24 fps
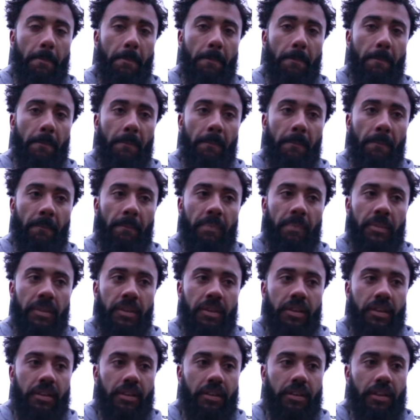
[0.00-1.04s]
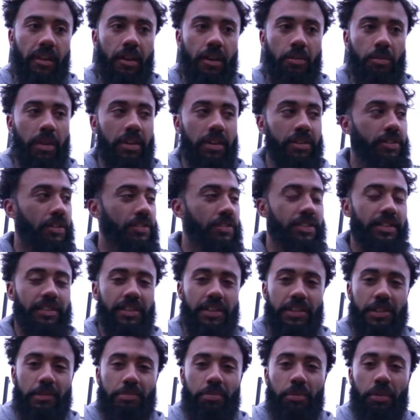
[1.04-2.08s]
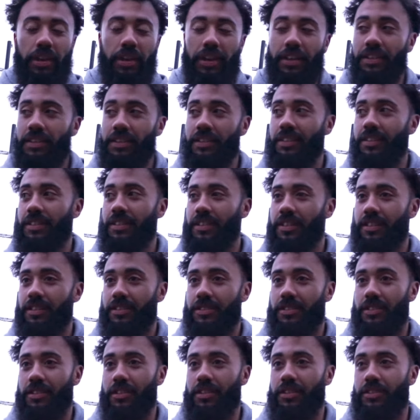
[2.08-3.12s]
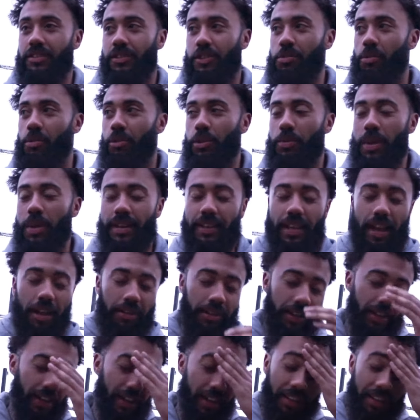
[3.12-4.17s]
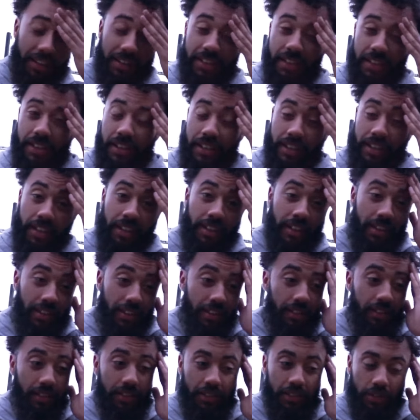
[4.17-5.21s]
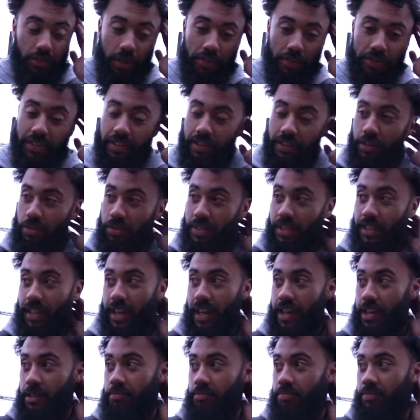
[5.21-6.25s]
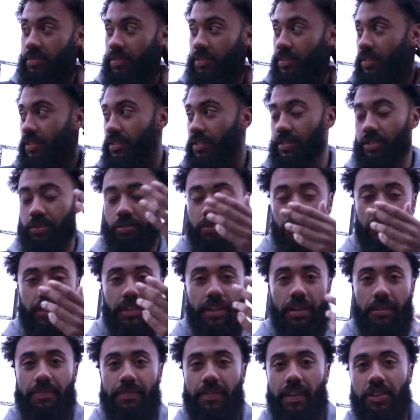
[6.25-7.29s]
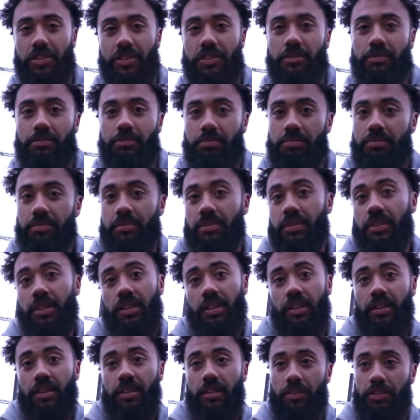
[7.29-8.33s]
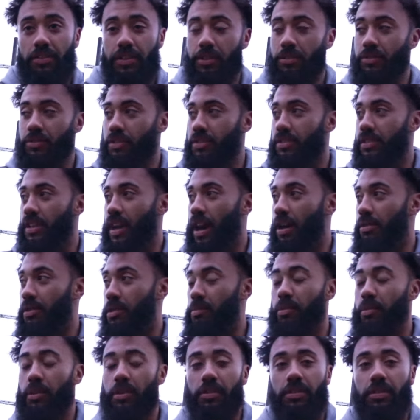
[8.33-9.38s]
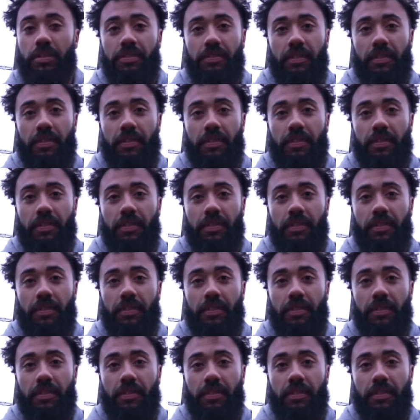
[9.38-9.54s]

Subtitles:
Well, it's obviously disappointing to come all the way down here and to obviously lose a game such in that fashion. Obviously, he was just out of the blue.